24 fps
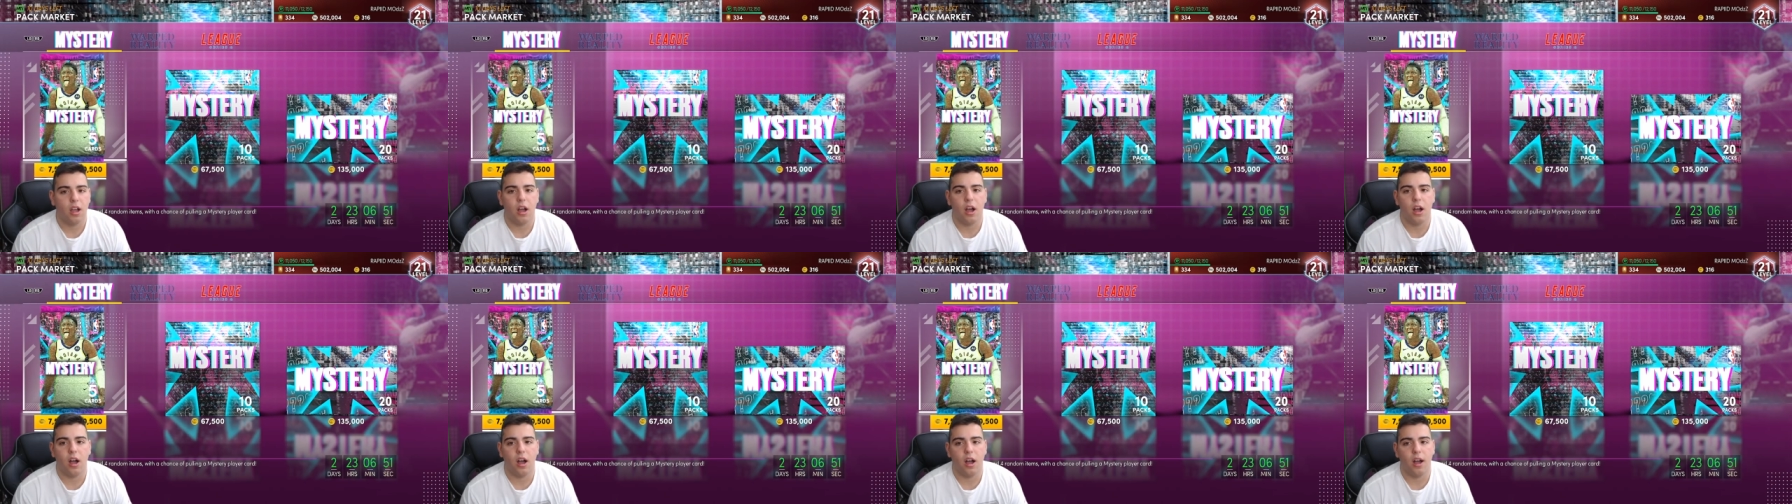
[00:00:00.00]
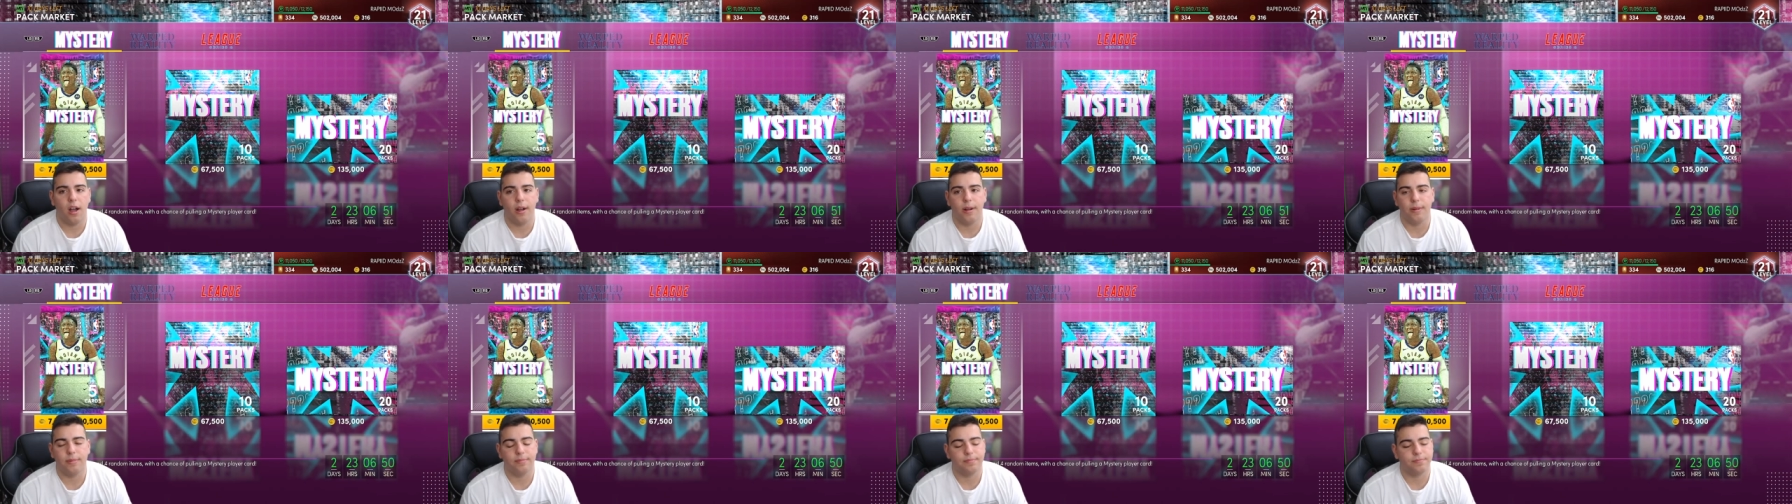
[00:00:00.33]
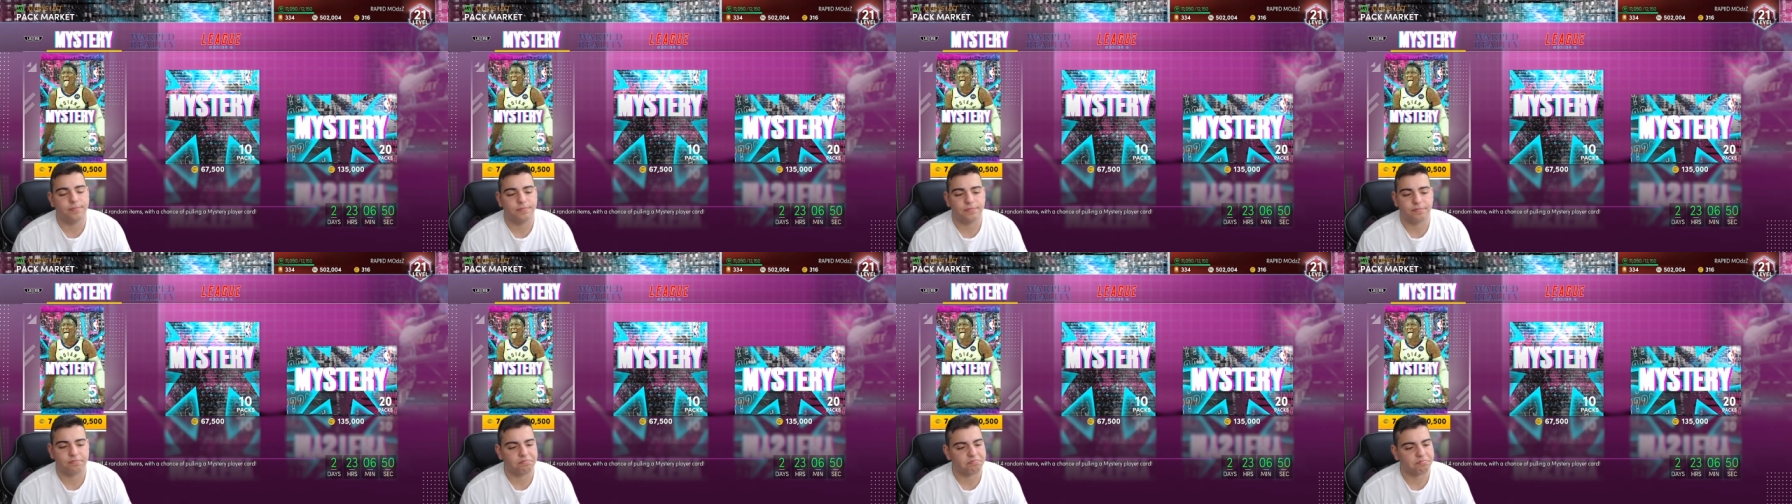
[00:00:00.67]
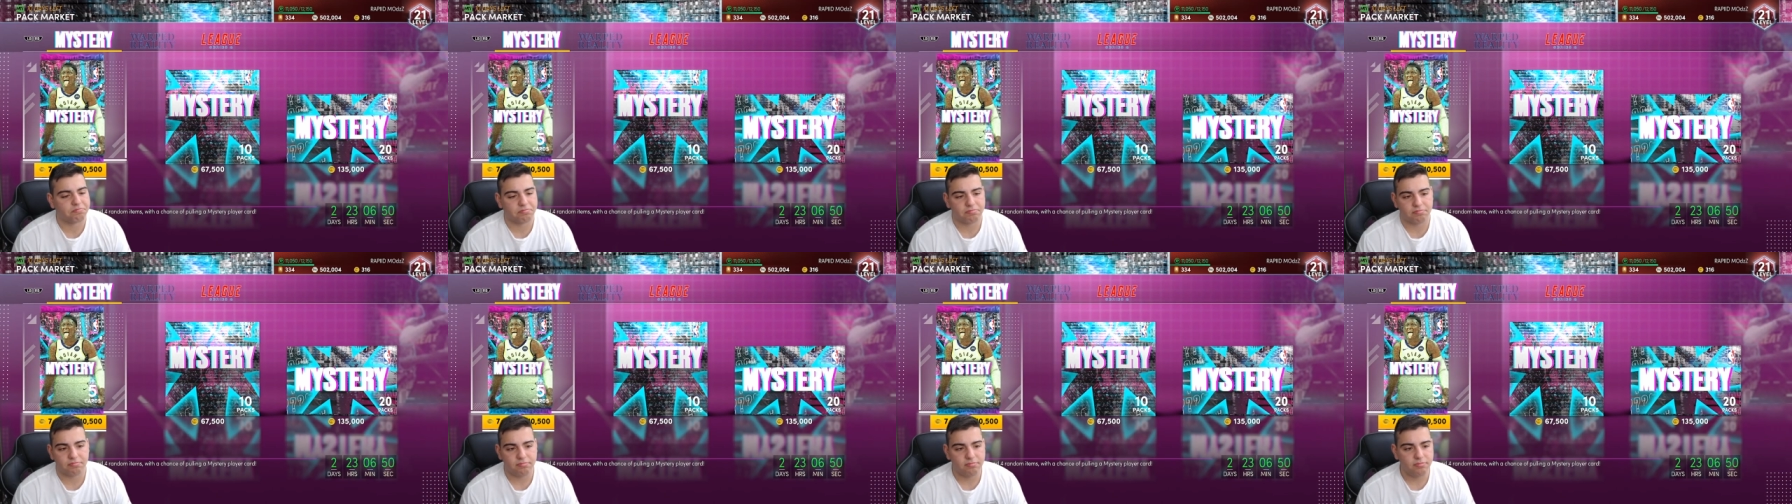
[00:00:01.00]
Um,
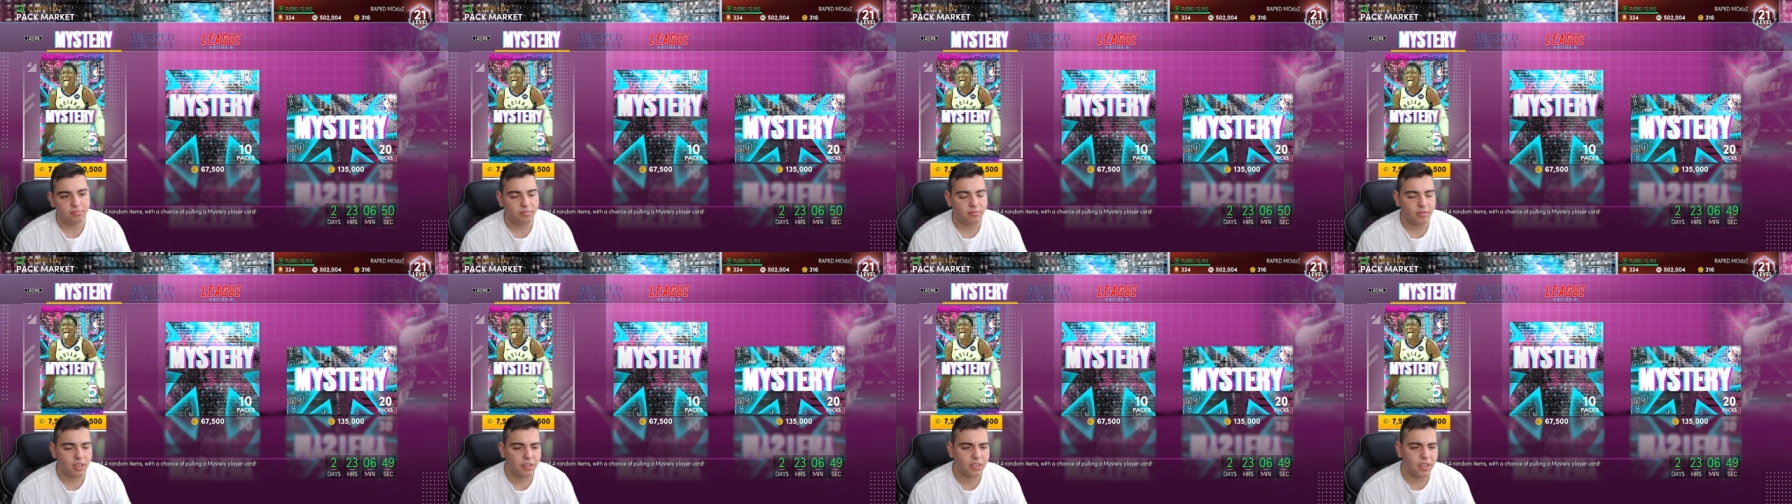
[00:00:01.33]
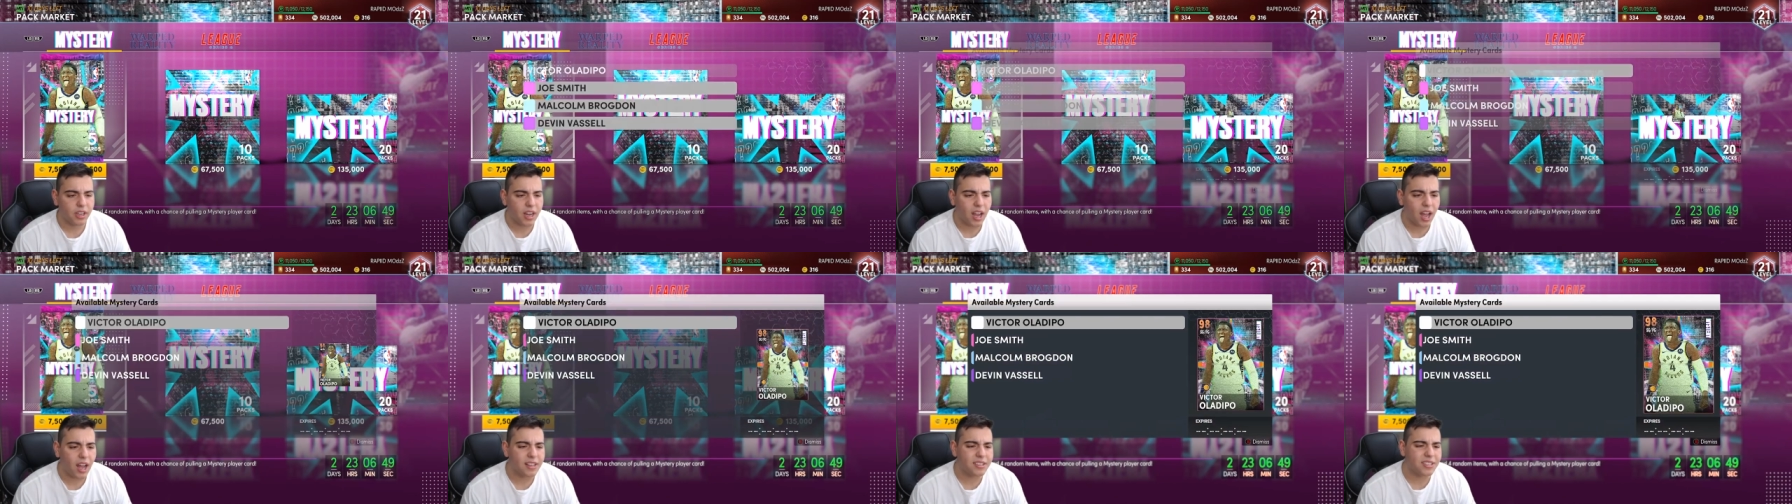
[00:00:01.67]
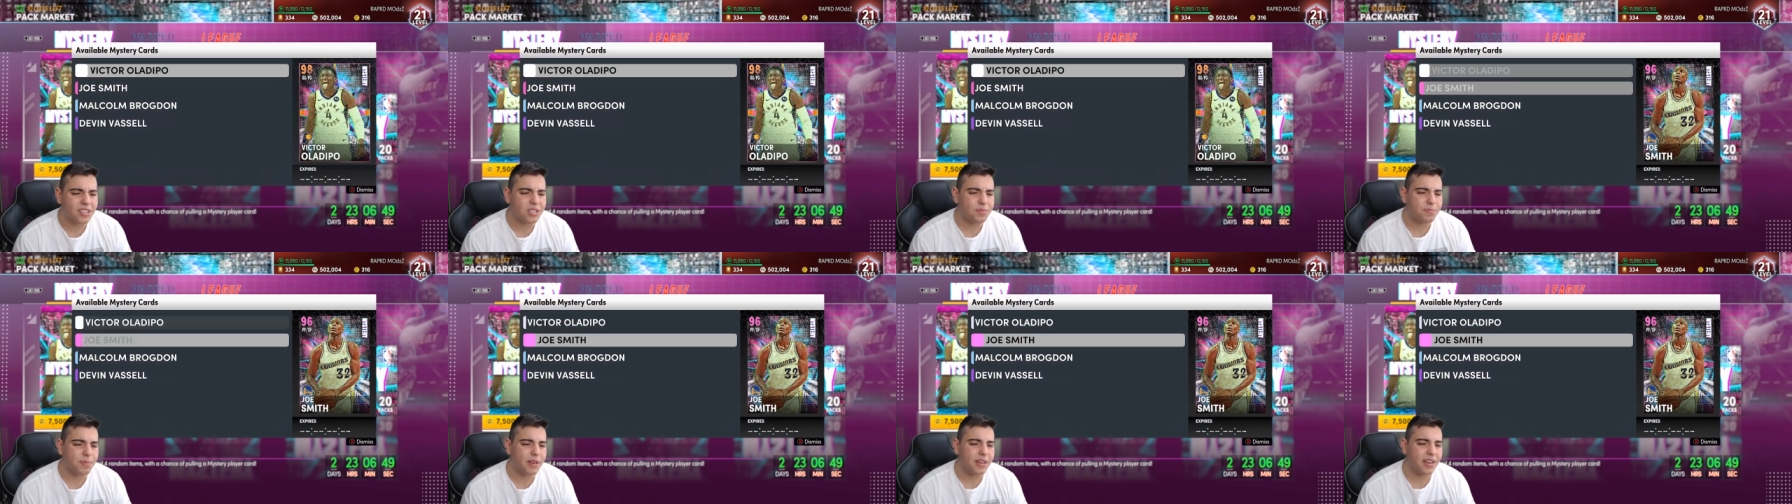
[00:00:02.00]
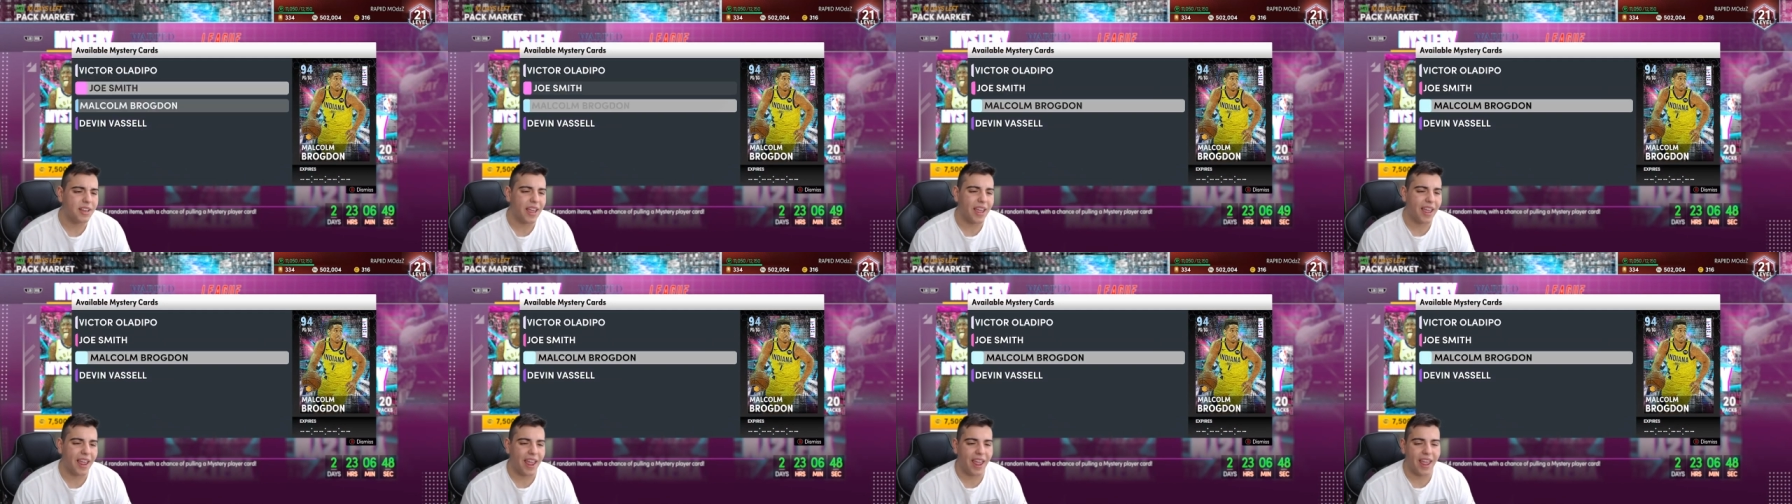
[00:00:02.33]
the content's
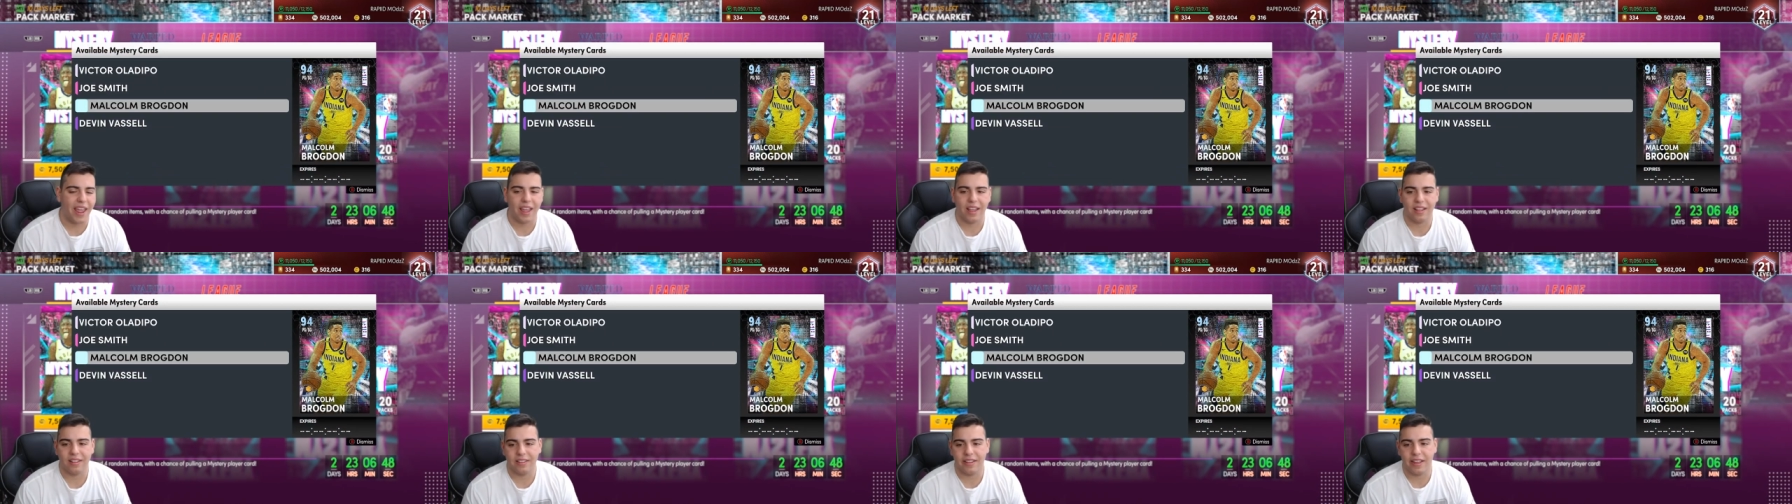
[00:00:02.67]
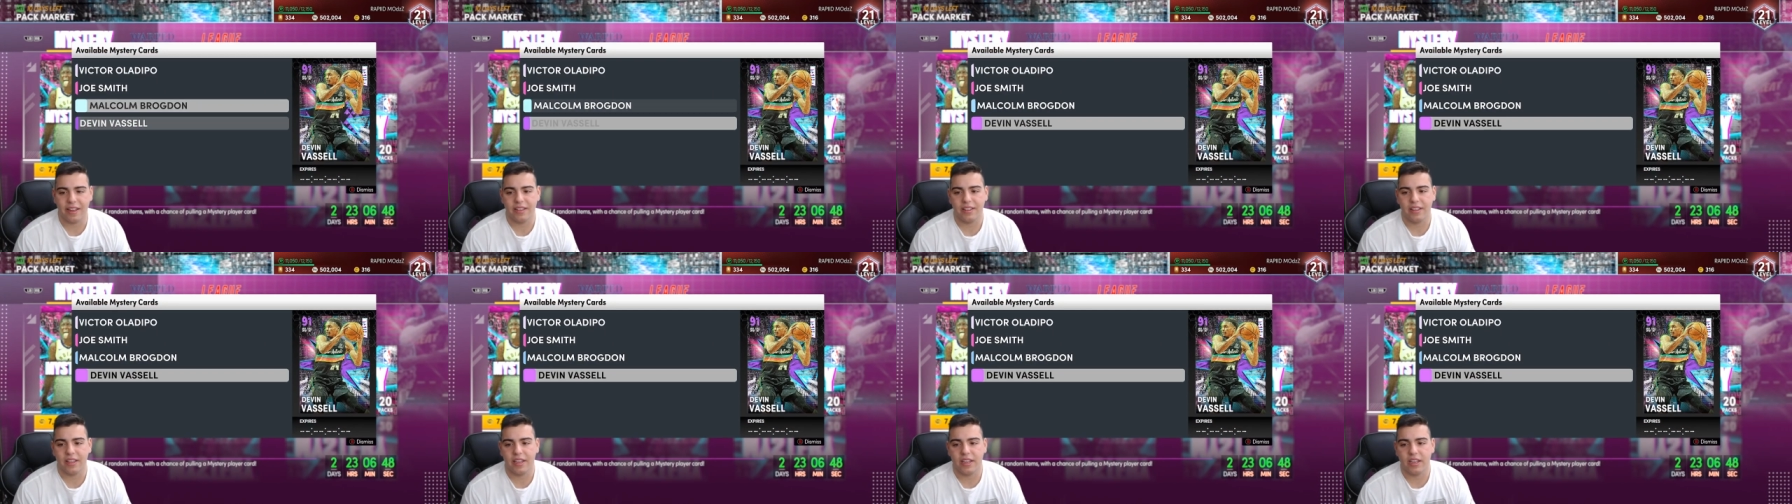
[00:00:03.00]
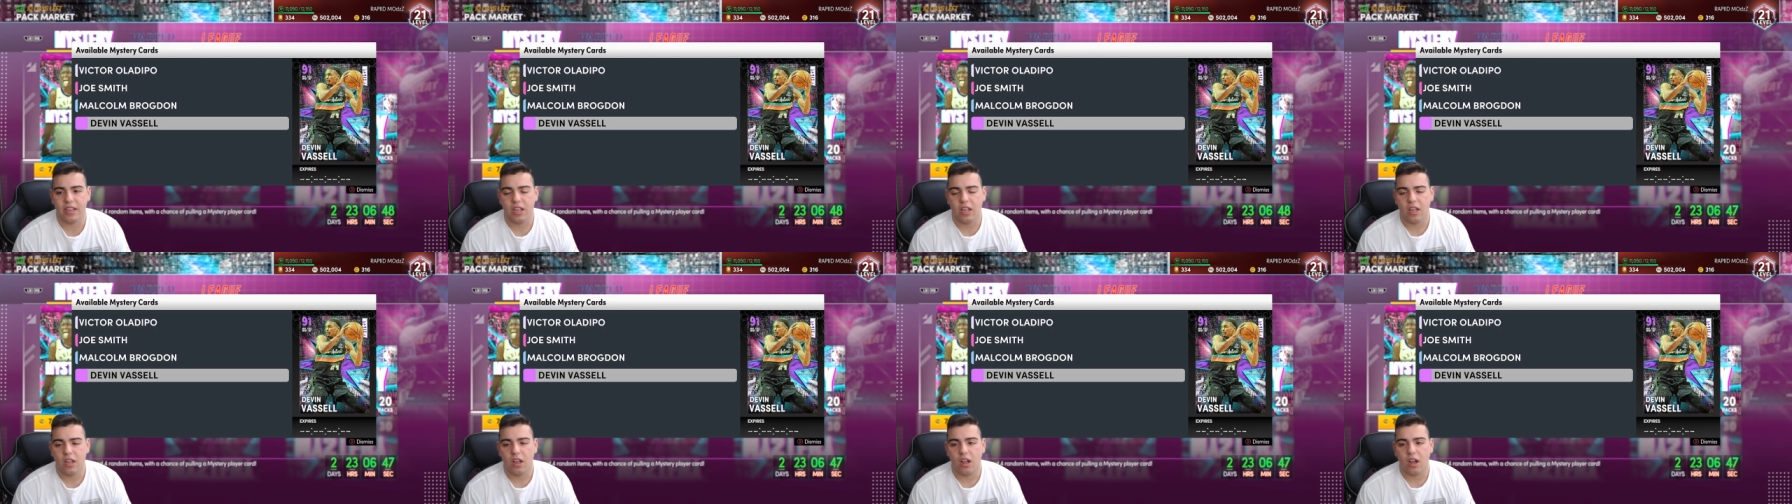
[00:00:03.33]
been eh lately.